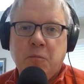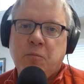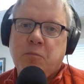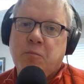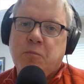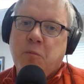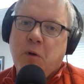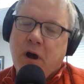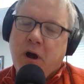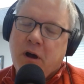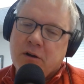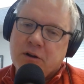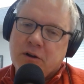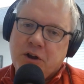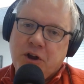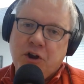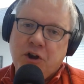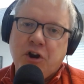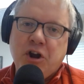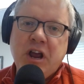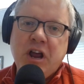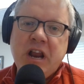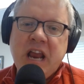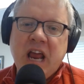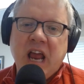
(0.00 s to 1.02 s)
Well,
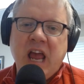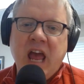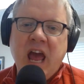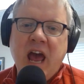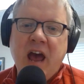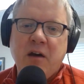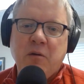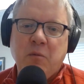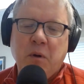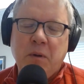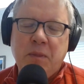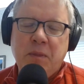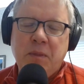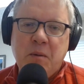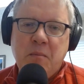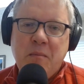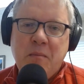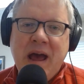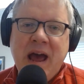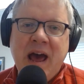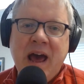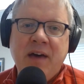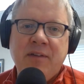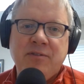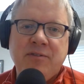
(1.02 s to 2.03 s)
you're going to get what the
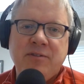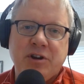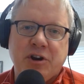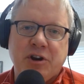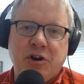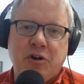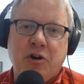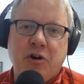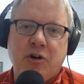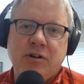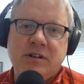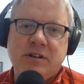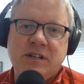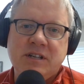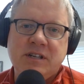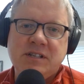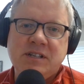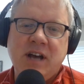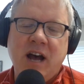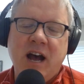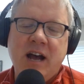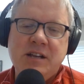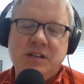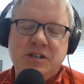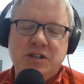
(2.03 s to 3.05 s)
math
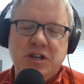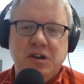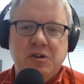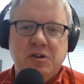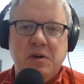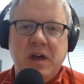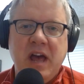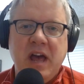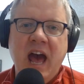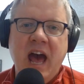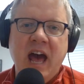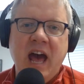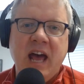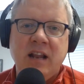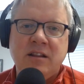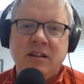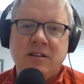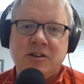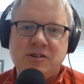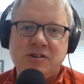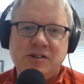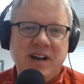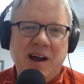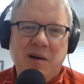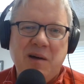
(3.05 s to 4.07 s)
decides you get.
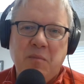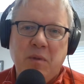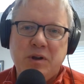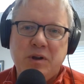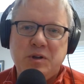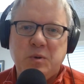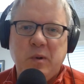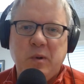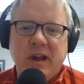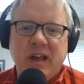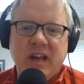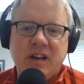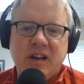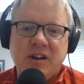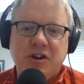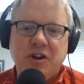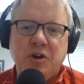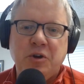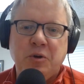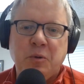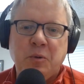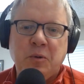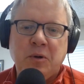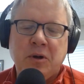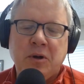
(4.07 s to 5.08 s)
There's not much we can
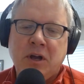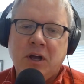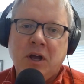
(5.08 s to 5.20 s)
do.